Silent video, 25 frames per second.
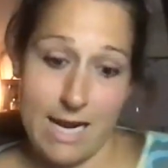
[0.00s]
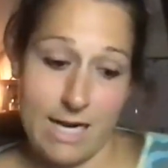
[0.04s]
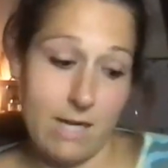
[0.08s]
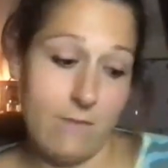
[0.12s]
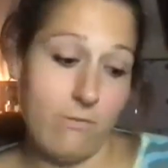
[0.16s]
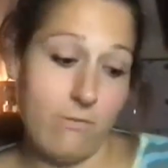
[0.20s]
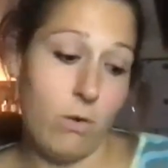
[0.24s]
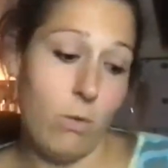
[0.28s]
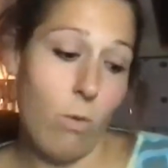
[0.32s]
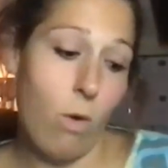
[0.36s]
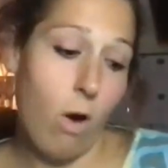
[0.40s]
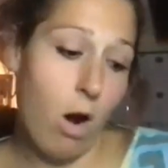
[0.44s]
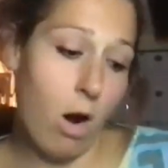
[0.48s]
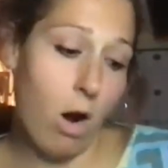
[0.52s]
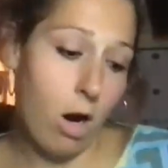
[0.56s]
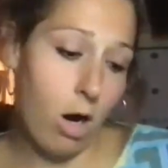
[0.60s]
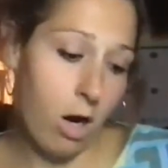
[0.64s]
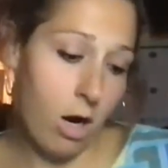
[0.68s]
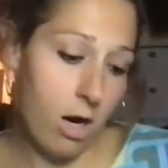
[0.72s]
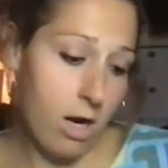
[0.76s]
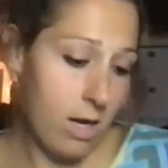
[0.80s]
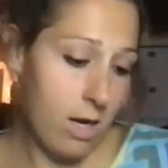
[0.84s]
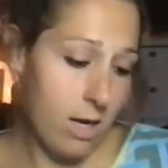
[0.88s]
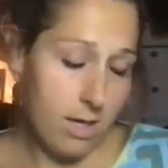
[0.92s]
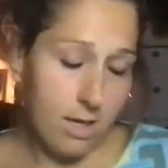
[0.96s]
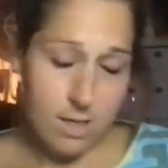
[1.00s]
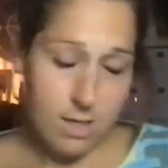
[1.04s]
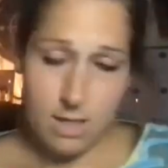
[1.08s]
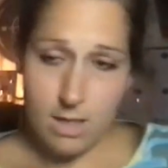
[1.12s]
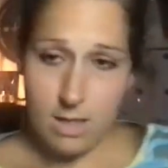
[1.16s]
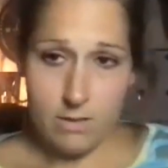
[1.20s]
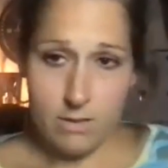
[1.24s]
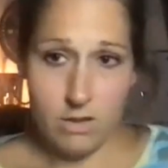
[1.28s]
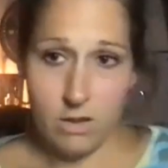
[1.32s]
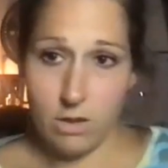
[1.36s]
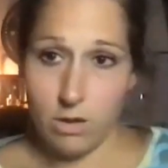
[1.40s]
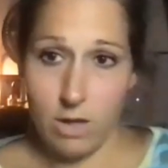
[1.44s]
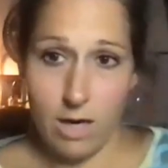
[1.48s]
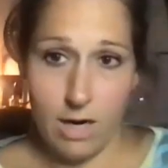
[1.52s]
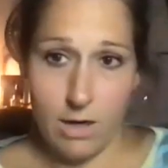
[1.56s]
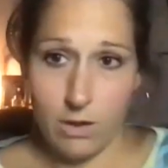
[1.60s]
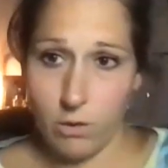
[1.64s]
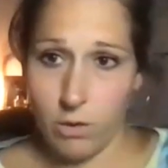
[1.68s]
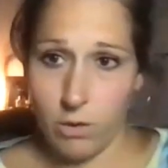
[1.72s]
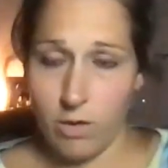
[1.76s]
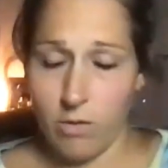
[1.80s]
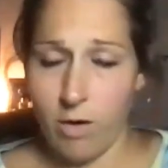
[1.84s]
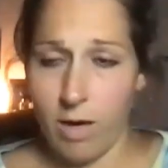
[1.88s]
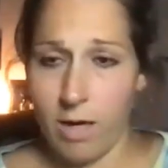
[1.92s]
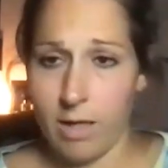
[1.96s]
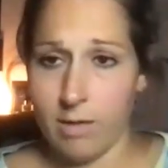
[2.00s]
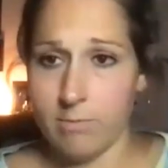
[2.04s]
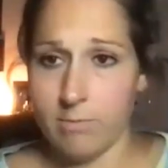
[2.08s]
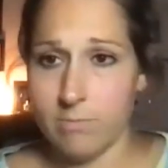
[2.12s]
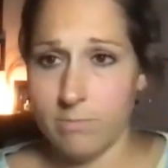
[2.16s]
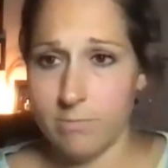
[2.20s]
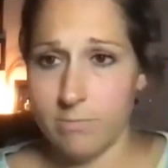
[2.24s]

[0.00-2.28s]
And if you are, then you're not doing it right.